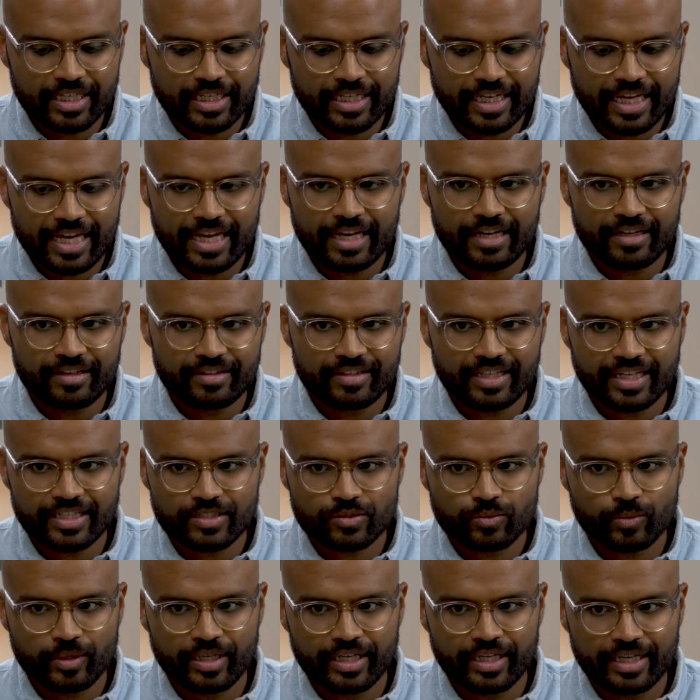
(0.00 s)
then again,
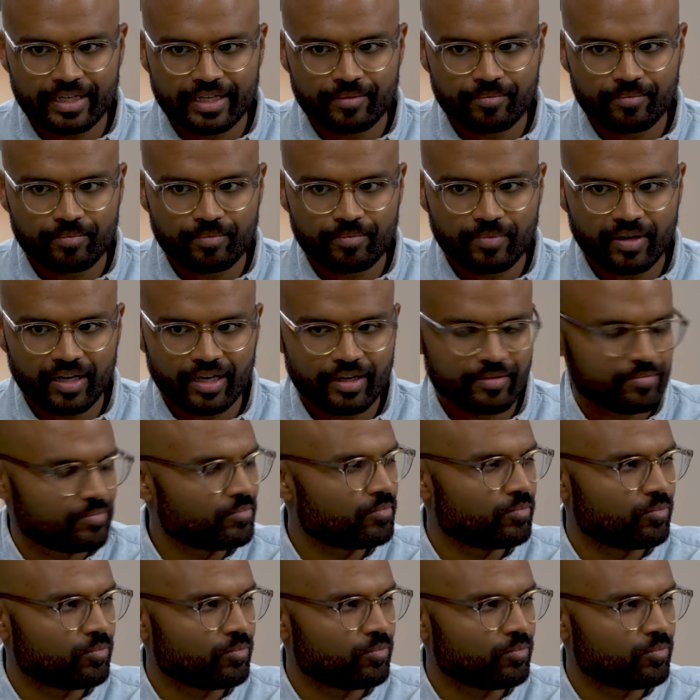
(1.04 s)
that's where I